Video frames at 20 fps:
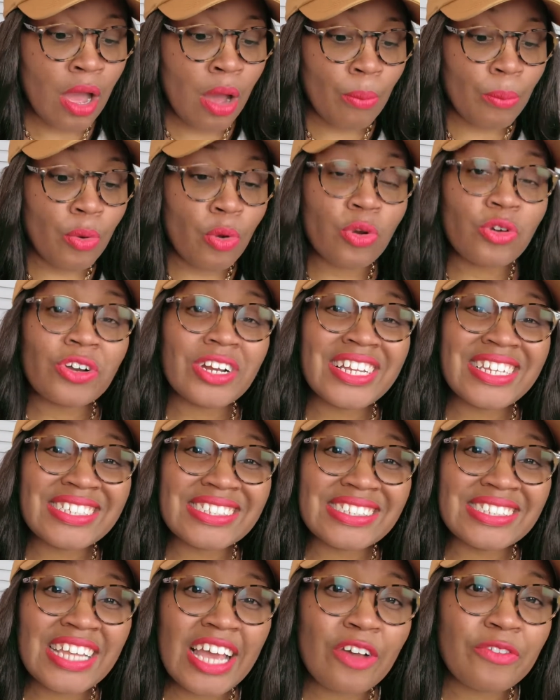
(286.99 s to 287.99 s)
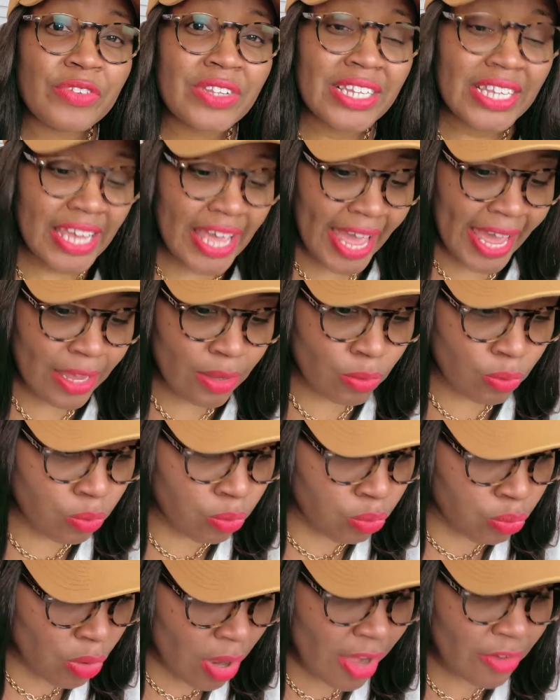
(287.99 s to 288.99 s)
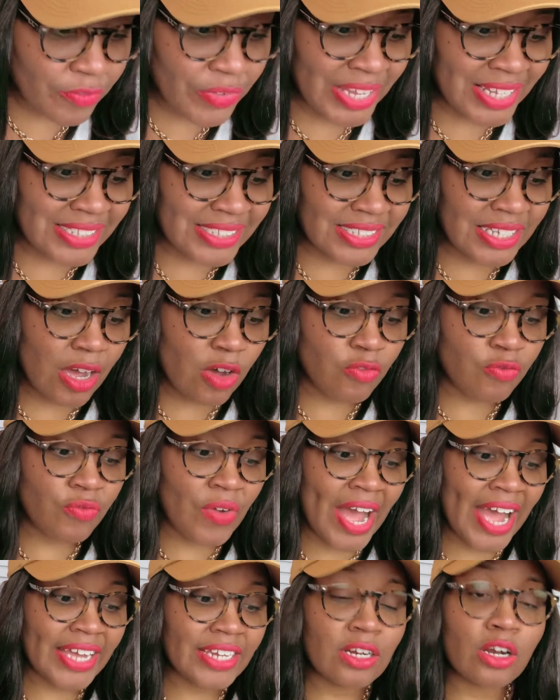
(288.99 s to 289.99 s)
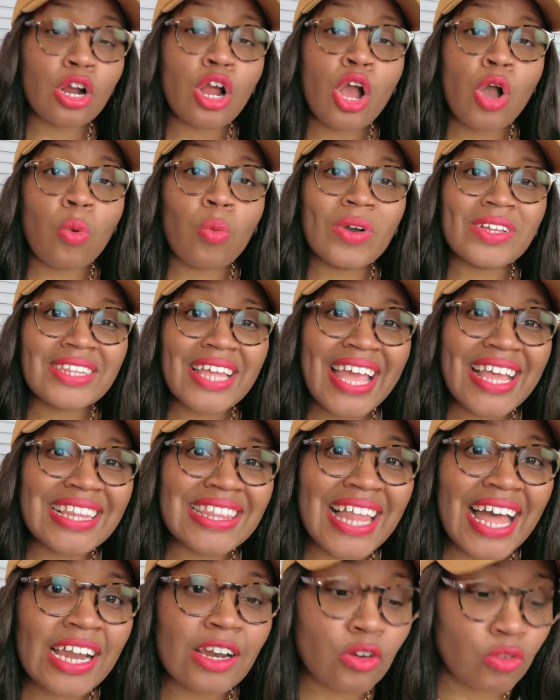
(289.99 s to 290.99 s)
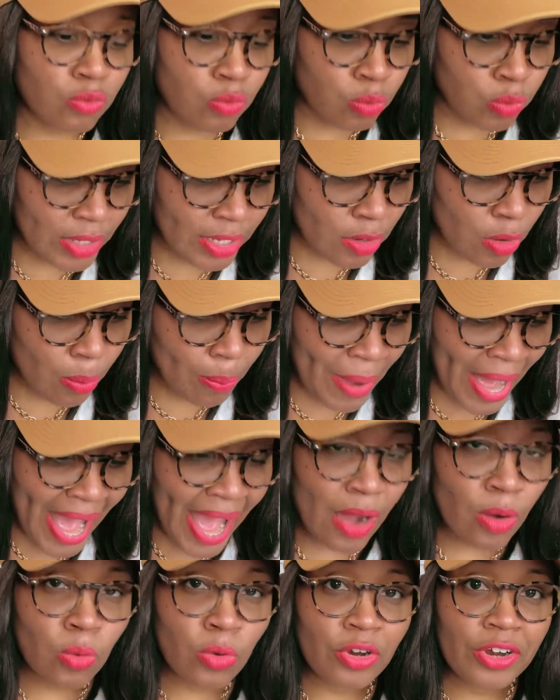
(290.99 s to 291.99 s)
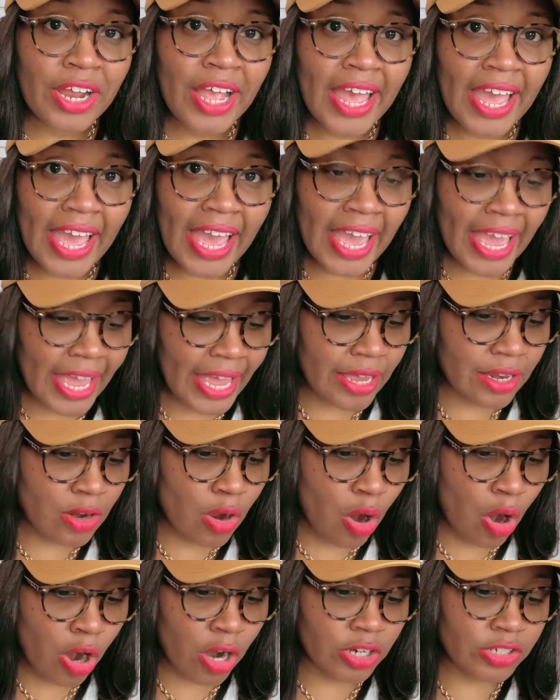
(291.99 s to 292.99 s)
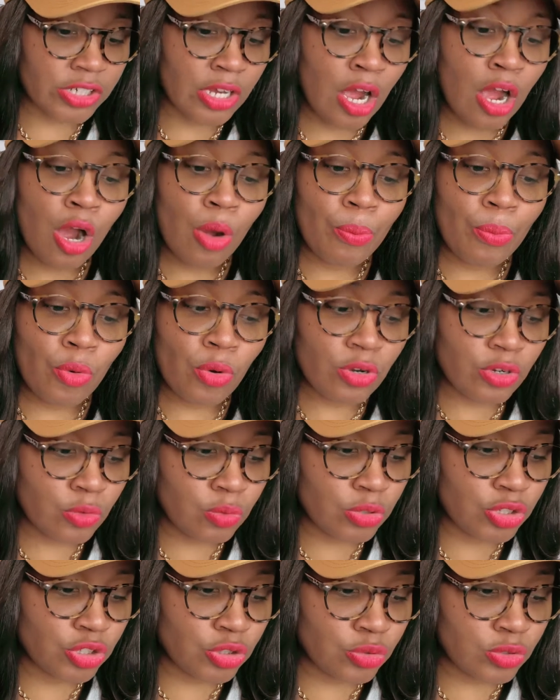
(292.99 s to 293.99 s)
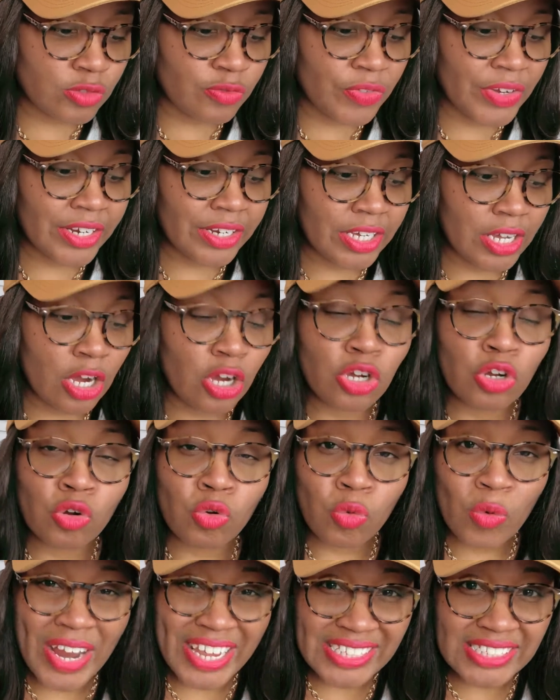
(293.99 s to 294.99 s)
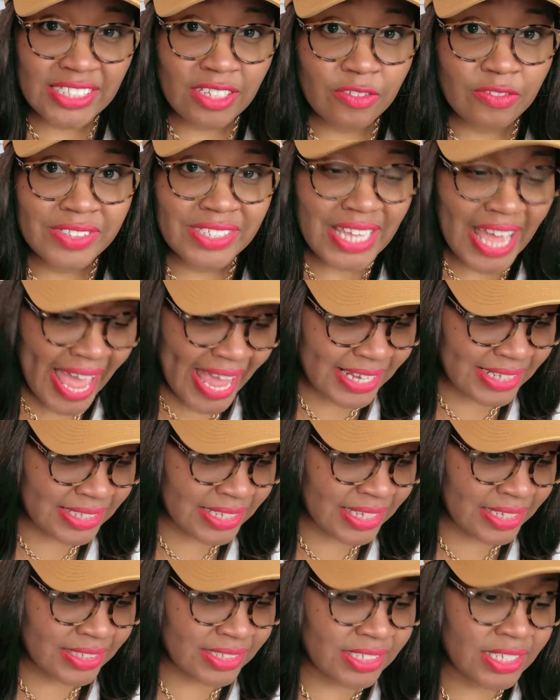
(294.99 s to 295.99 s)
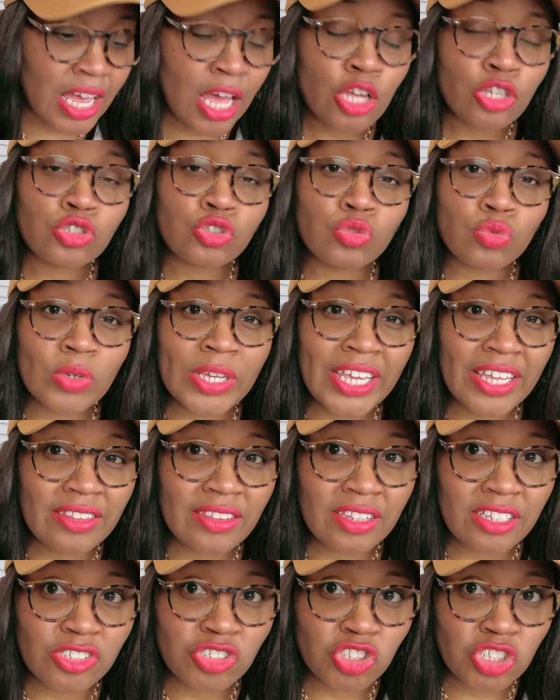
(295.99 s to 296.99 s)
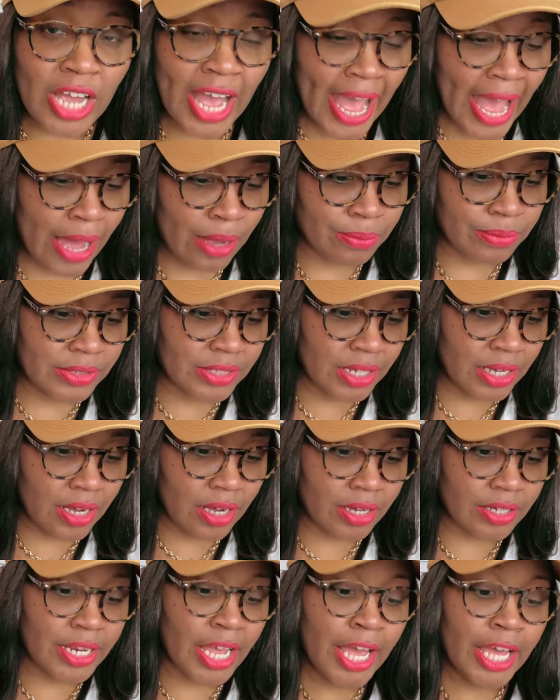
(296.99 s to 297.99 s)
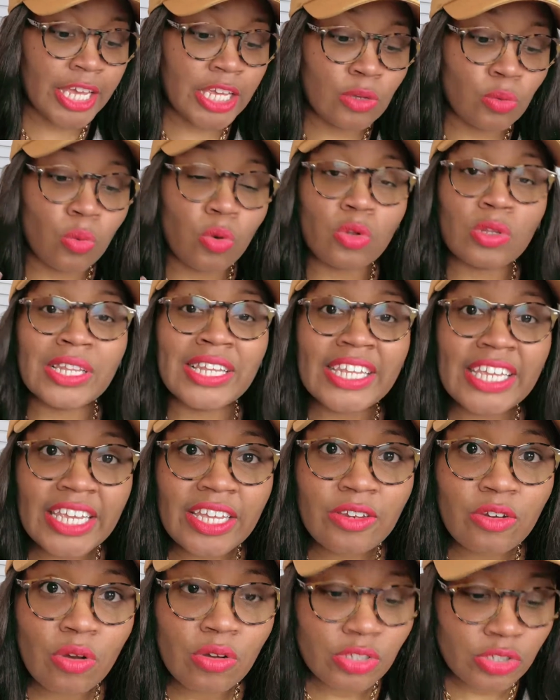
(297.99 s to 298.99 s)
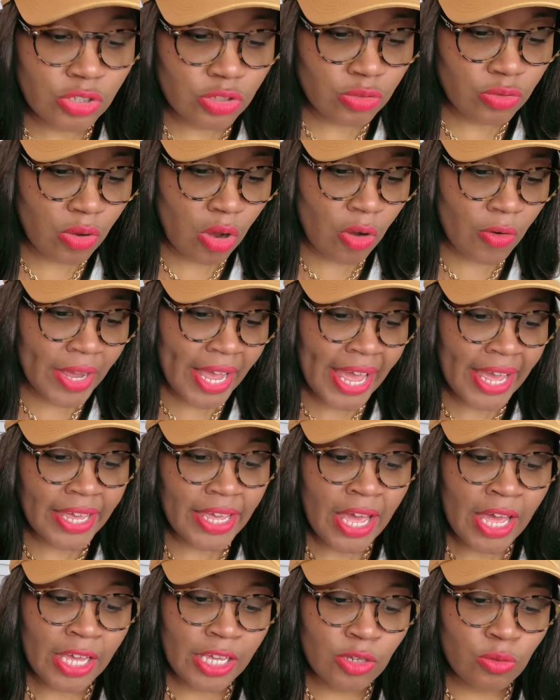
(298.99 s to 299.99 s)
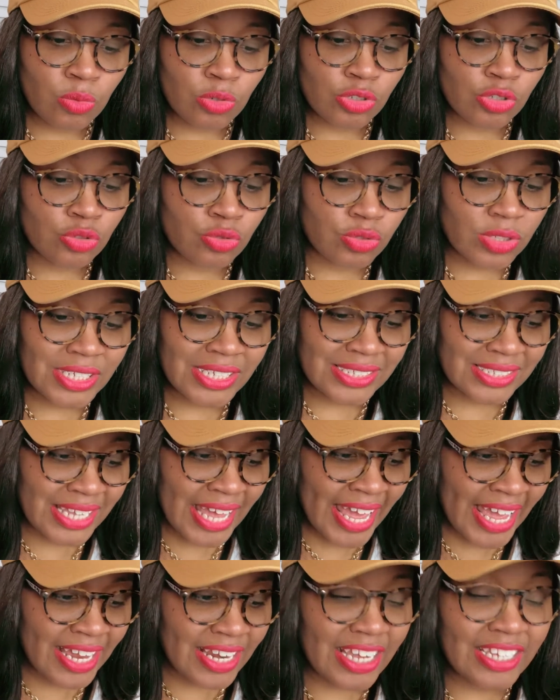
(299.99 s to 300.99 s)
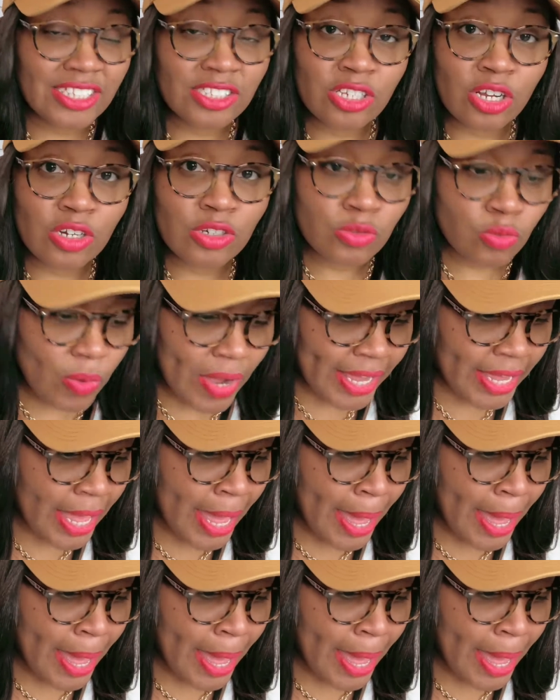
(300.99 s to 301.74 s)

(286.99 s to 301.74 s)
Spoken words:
Porter is definitely a rough and tough fighter with a lot of willpower and heart. Porter will use very aggressive tactics to get the job done. He will lean on you, okay? He will use his head a certain way.